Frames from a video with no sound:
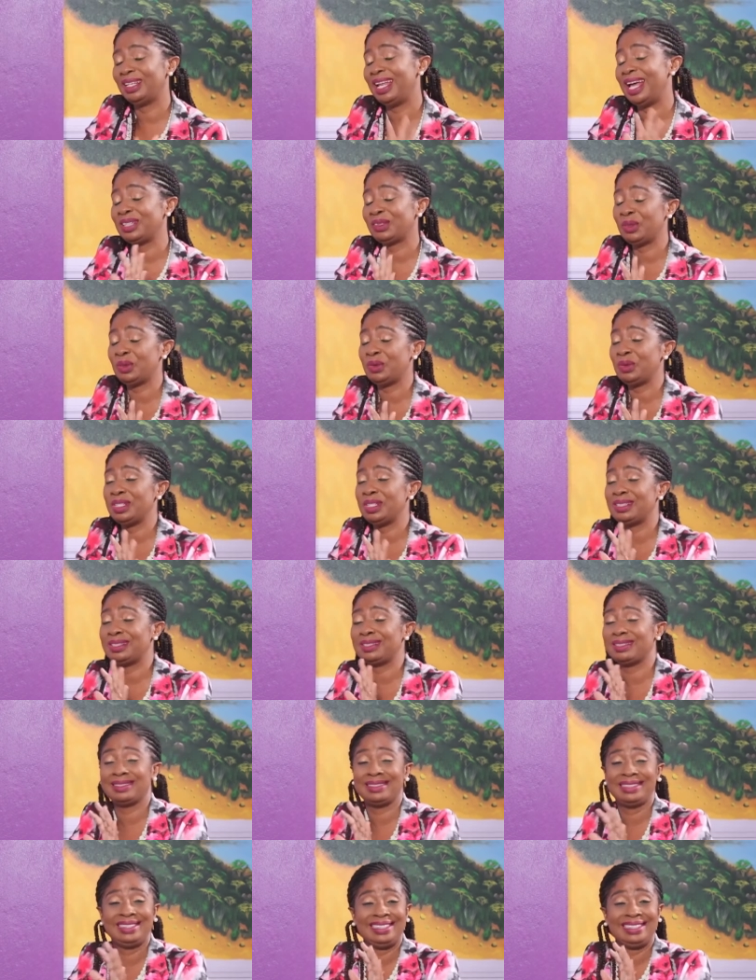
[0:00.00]
last week
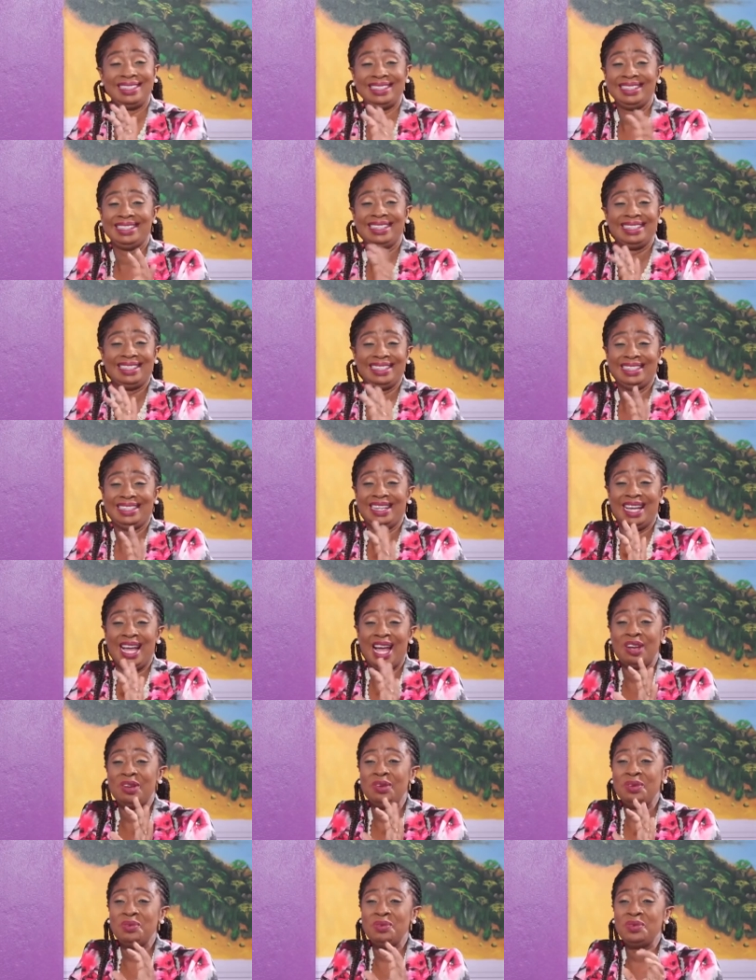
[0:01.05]
was, I
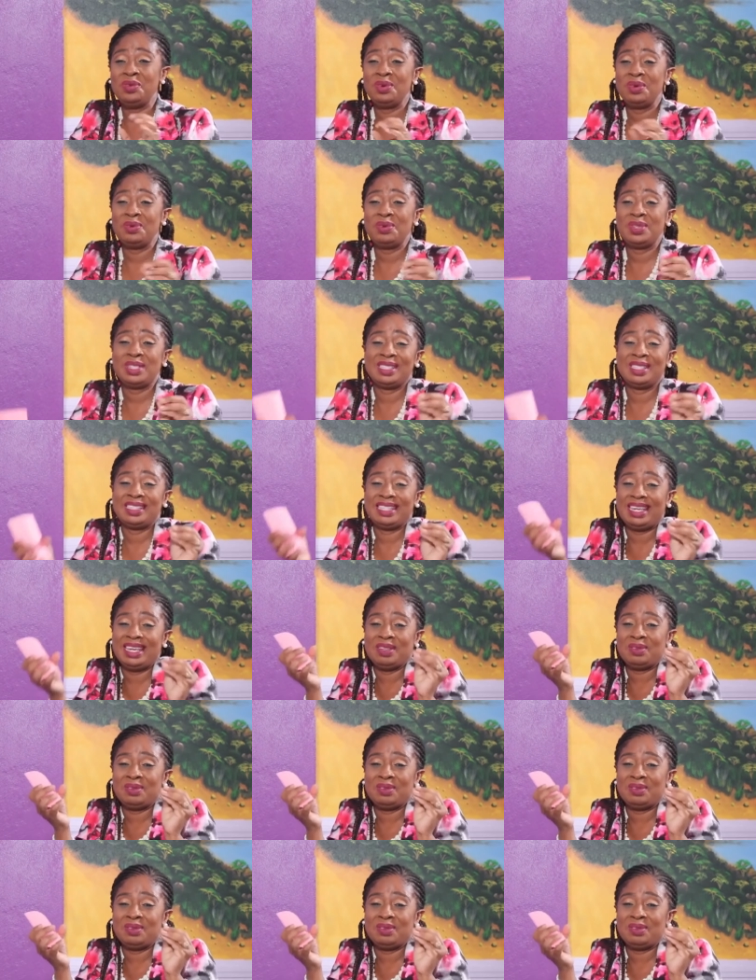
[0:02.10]
don't even know what to say,